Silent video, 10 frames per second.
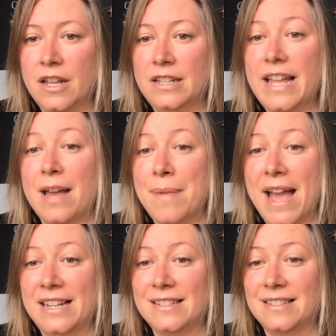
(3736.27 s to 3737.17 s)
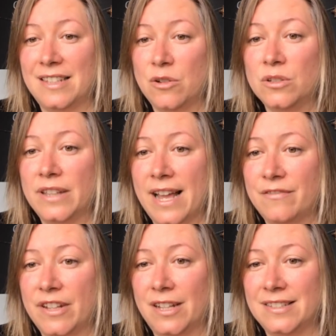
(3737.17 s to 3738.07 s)
Yeah, Patty says the old
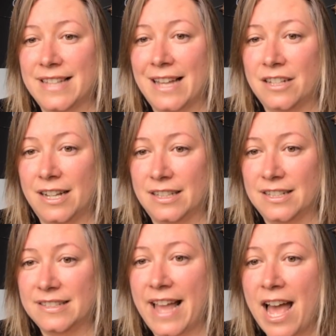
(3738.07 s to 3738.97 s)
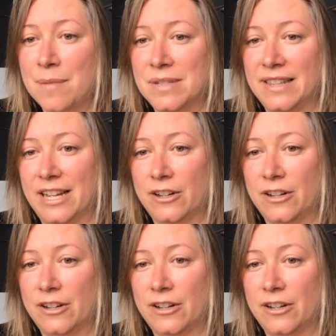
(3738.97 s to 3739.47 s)
landfill on Staten Island is capped and they